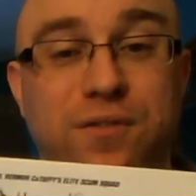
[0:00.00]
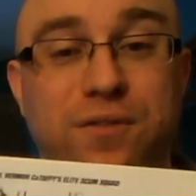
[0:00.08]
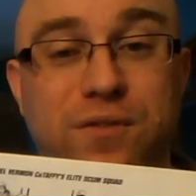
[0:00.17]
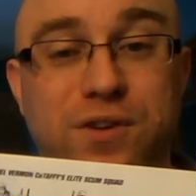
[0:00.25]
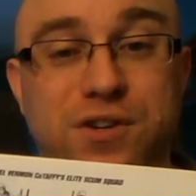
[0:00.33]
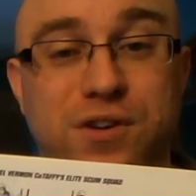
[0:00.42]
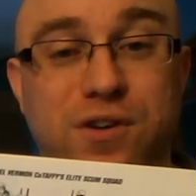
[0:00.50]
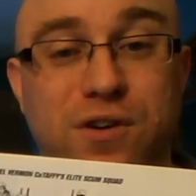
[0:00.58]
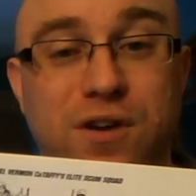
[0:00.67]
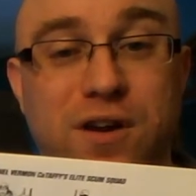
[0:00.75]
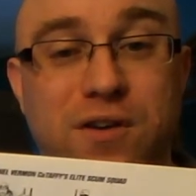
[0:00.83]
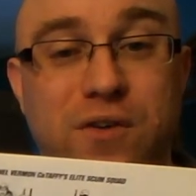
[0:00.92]
which
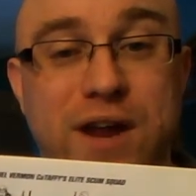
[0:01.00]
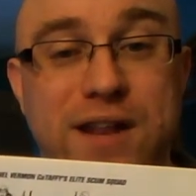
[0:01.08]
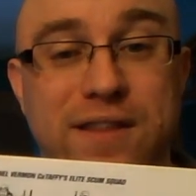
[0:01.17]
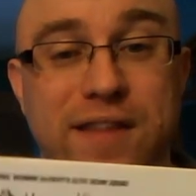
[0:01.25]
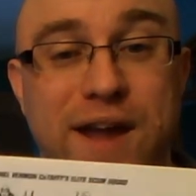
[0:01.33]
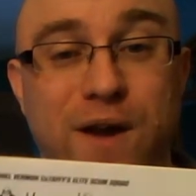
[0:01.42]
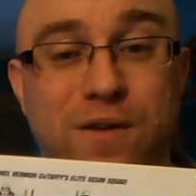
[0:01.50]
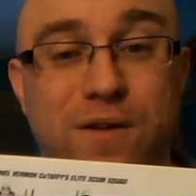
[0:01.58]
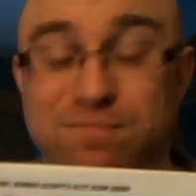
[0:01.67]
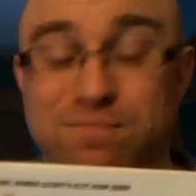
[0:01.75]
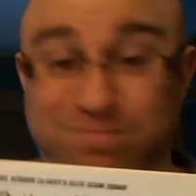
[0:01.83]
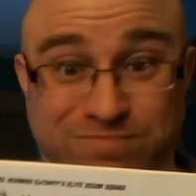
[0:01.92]
are right there.
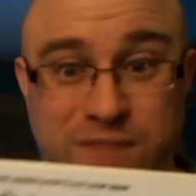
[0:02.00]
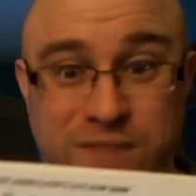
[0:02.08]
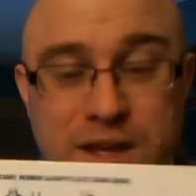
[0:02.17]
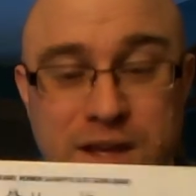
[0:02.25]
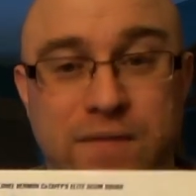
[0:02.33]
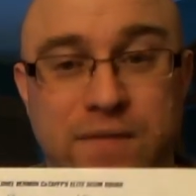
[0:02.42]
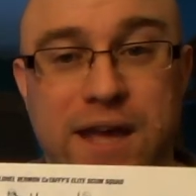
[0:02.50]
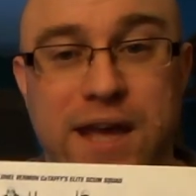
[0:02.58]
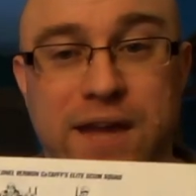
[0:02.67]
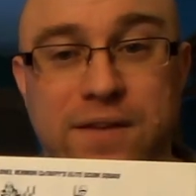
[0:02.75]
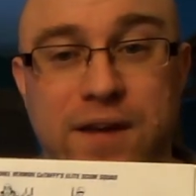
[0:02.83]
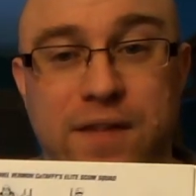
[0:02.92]

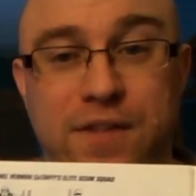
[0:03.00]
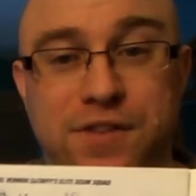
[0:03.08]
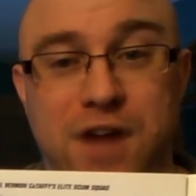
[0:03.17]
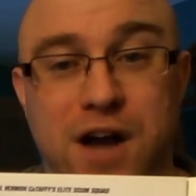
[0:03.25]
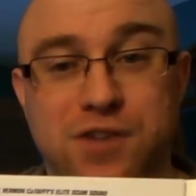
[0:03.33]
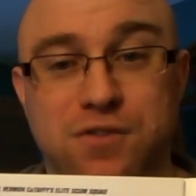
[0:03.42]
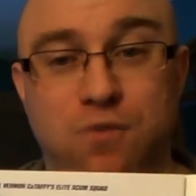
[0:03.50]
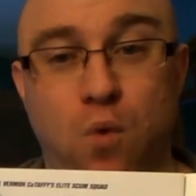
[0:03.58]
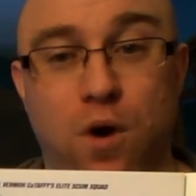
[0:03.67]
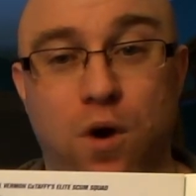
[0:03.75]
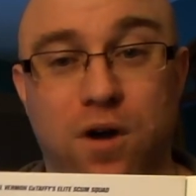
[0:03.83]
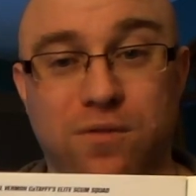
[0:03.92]
And the Dogs of
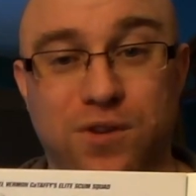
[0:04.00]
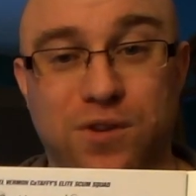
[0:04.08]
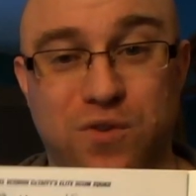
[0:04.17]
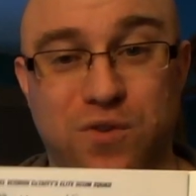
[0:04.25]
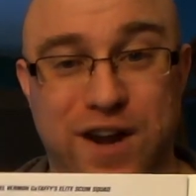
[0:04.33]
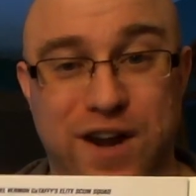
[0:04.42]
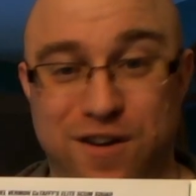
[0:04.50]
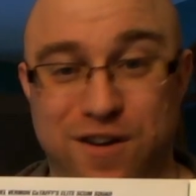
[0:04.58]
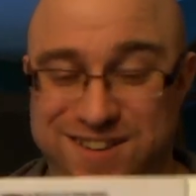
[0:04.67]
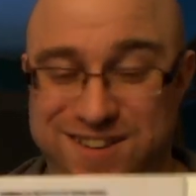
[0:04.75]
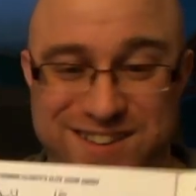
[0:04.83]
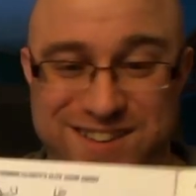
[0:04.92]
War, which are right here.
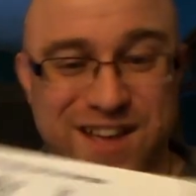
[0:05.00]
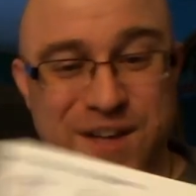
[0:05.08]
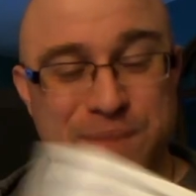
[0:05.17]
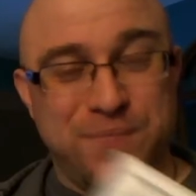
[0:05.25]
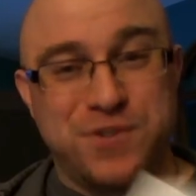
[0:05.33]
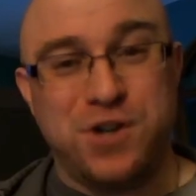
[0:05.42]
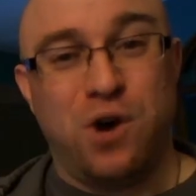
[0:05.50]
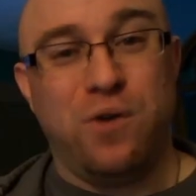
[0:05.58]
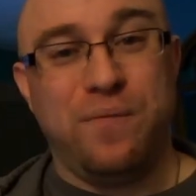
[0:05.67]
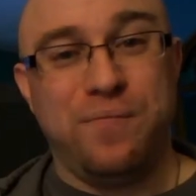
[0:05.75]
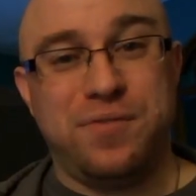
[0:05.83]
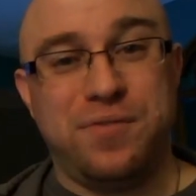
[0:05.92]
So
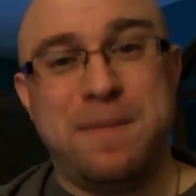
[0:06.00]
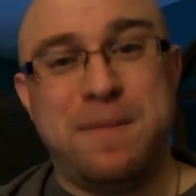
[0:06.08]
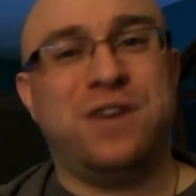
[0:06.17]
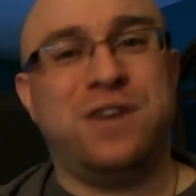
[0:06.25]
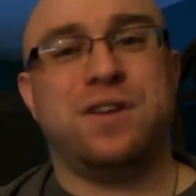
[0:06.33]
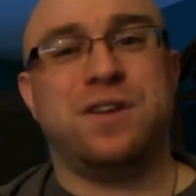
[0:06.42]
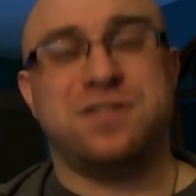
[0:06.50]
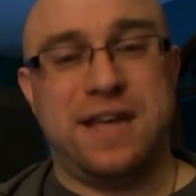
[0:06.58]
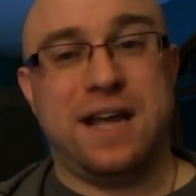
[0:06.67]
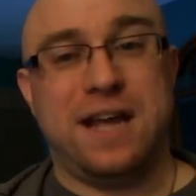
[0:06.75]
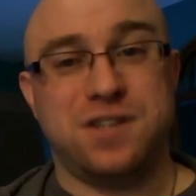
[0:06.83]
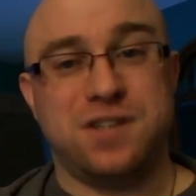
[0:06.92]
the manual doesn't
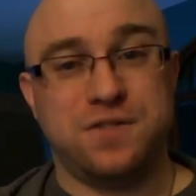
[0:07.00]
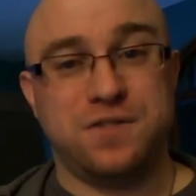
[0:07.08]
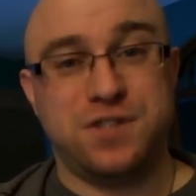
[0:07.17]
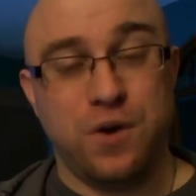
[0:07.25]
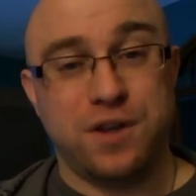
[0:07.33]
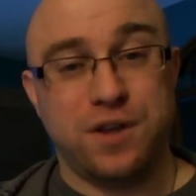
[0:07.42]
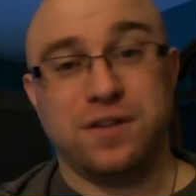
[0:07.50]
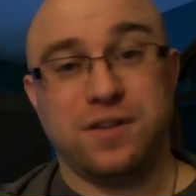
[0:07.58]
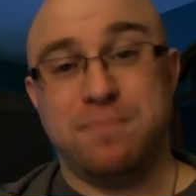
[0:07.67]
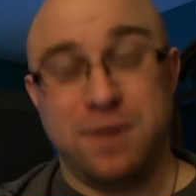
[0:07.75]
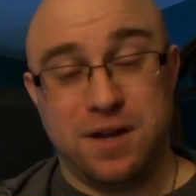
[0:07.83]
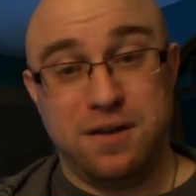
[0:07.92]
take itself
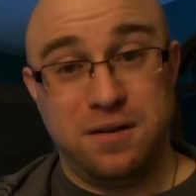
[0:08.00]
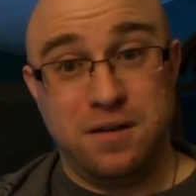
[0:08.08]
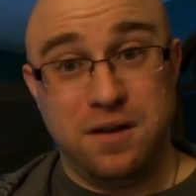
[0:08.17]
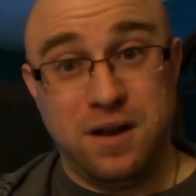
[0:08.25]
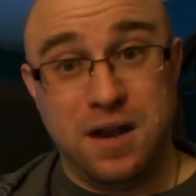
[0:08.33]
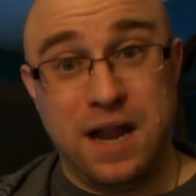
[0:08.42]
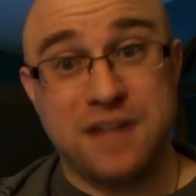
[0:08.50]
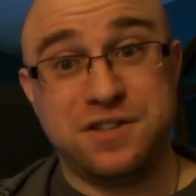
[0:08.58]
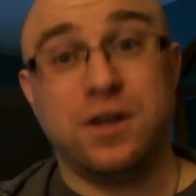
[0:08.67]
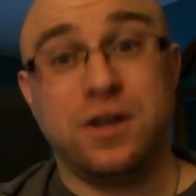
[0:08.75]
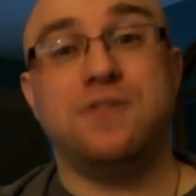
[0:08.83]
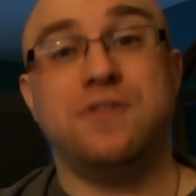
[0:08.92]
seriously, but it
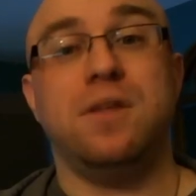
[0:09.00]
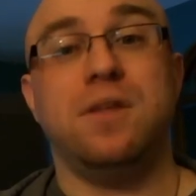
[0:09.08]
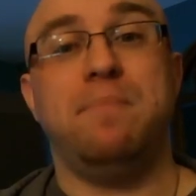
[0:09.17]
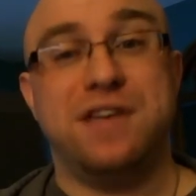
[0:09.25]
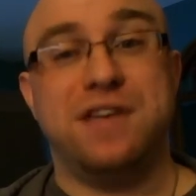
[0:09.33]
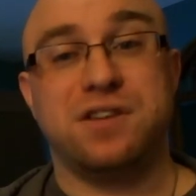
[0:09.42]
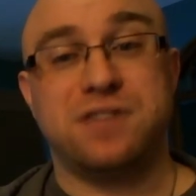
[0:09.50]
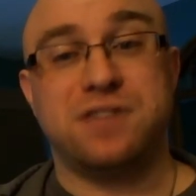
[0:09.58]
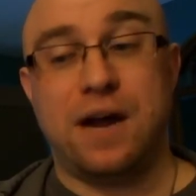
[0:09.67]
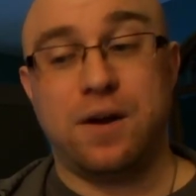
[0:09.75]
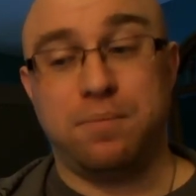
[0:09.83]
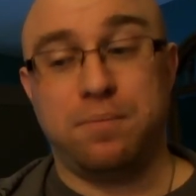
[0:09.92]
still gives you the basics
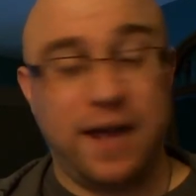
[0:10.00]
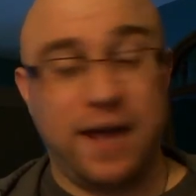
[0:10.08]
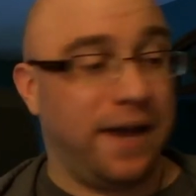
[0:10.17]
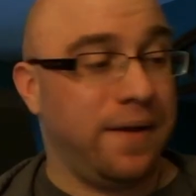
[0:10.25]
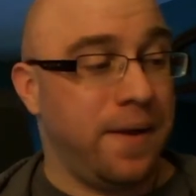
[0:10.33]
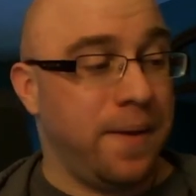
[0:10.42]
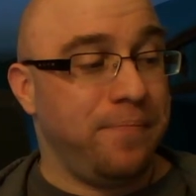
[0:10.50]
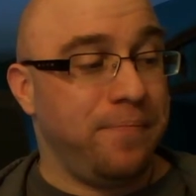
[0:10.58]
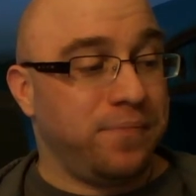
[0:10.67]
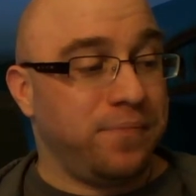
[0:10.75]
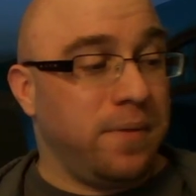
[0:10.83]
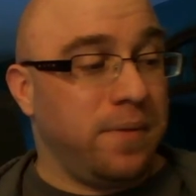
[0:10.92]
on how to play.
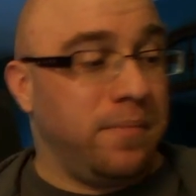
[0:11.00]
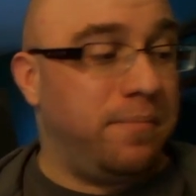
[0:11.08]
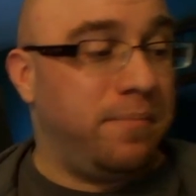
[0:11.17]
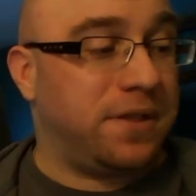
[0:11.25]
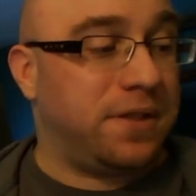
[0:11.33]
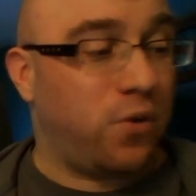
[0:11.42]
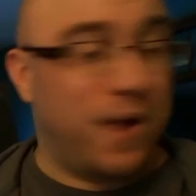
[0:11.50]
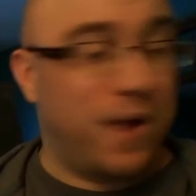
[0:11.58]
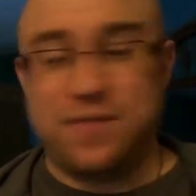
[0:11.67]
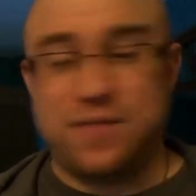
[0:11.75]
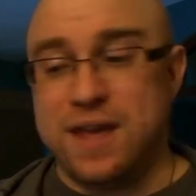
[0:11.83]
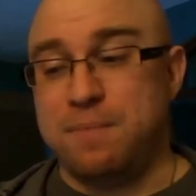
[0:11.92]
But the
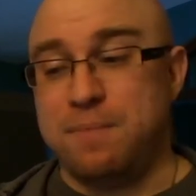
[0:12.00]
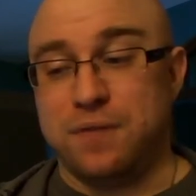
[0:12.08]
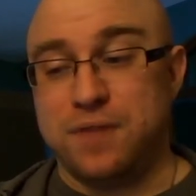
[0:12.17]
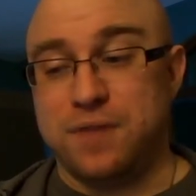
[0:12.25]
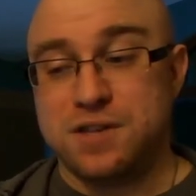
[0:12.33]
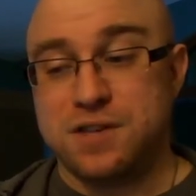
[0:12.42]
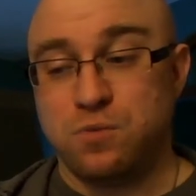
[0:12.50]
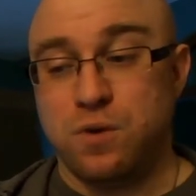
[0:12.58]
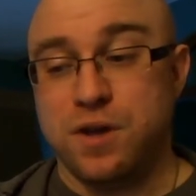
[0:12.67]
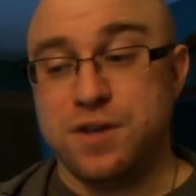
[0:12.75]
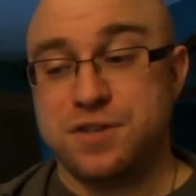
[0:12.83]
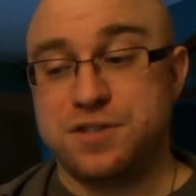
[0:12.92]
great thing about this
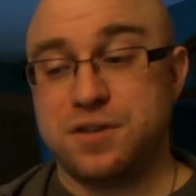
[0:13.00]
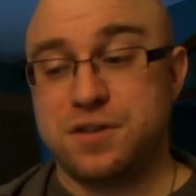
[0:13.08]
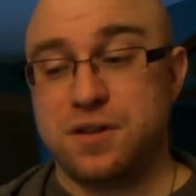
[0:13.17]
was